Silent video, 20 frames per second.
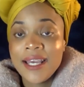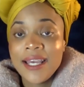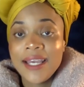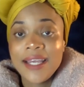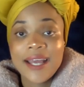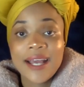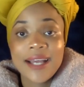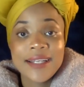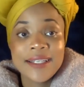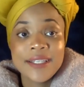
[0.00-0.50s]

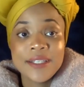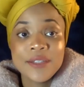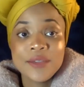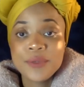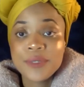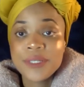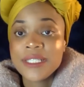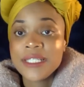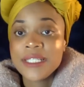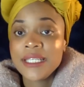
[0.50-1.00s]
and I didn't
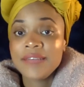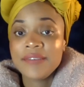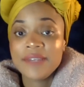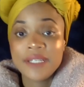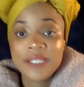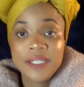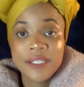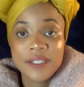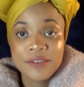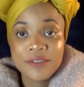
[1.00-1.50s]
receive
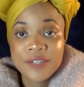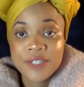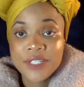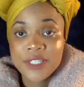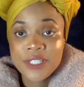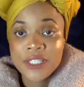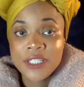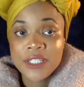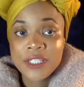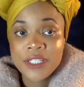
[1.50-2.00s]
any
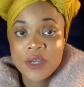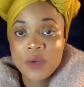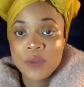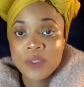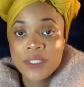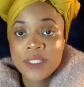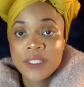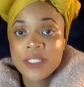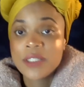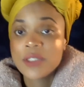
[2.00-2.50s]
deficiency
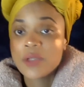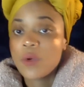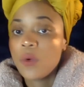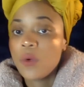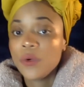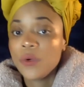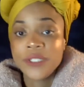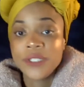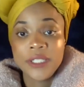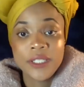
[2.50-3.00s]
notices
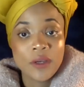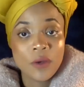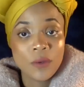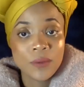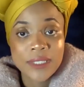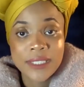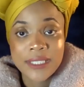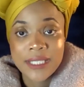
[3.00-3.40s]
or any notice